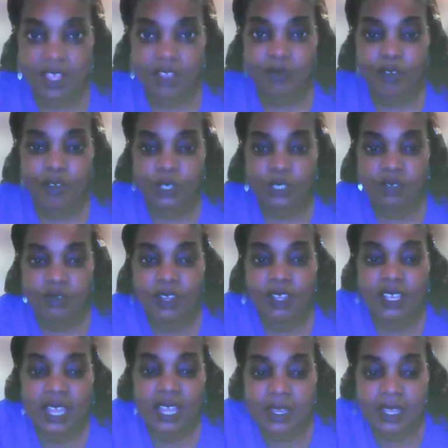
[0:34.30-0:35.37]
first of
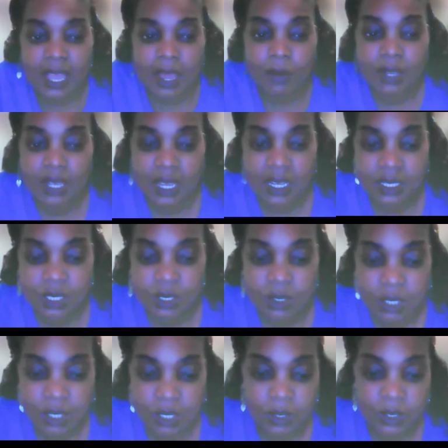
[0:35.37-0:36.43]
all, I would like
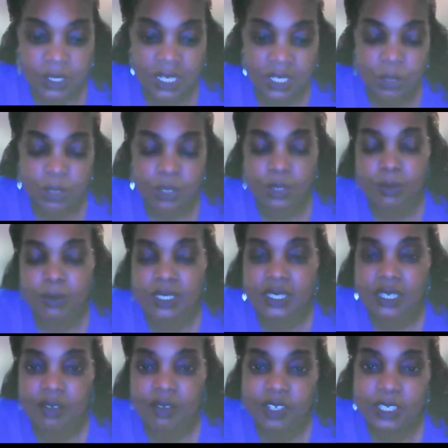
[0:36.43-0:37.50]
to, introduce
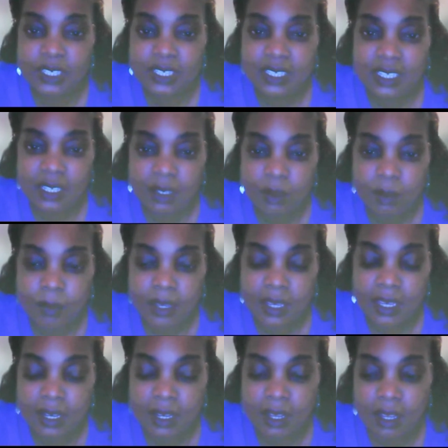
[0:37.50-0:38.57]
myself for just a little
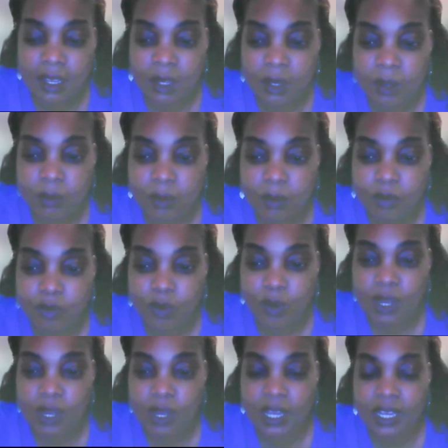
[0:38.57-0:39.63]
bit
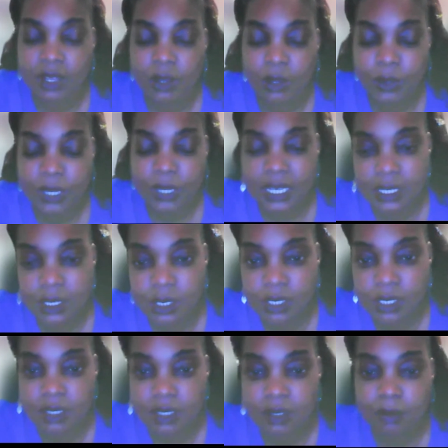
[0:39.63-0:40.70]
before I go
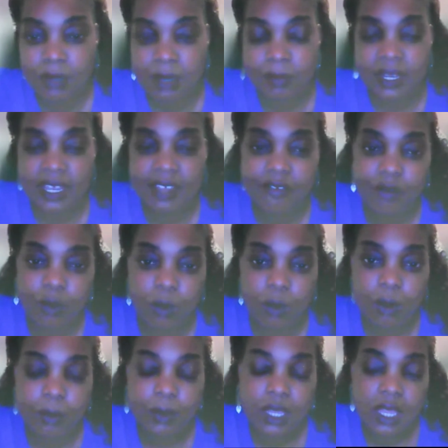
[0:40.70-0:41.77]
into my
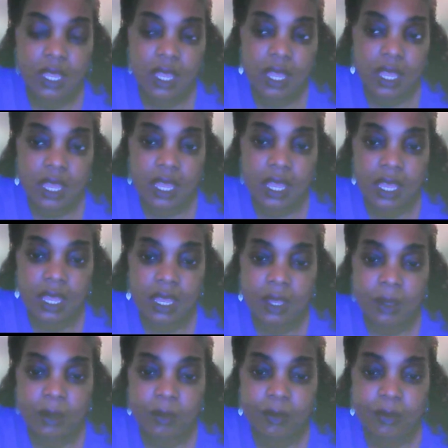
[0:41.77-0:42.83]
platform.
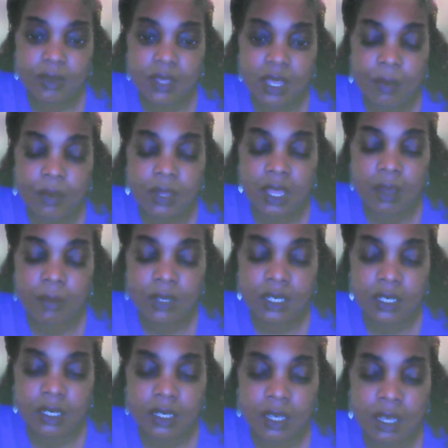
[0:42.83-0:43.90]
I'm
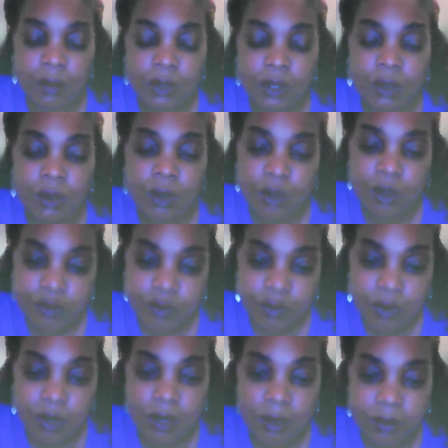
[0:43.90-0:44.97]
a girl
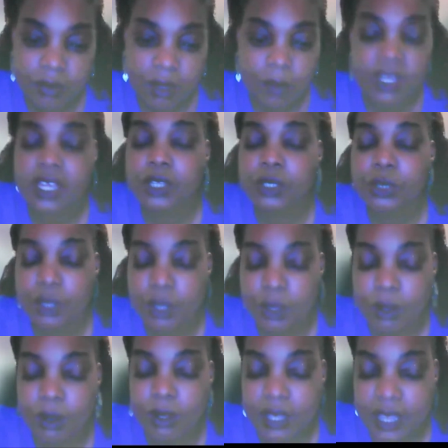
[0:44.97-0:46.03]
I'm a country
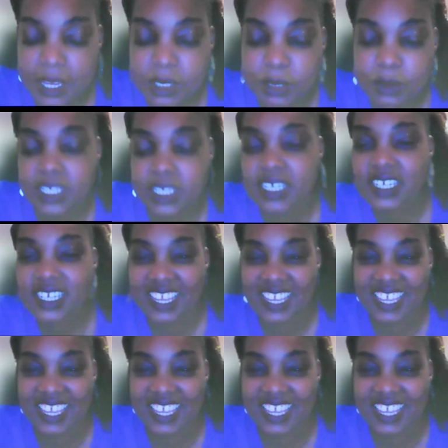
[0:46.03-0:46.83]
girl, actually,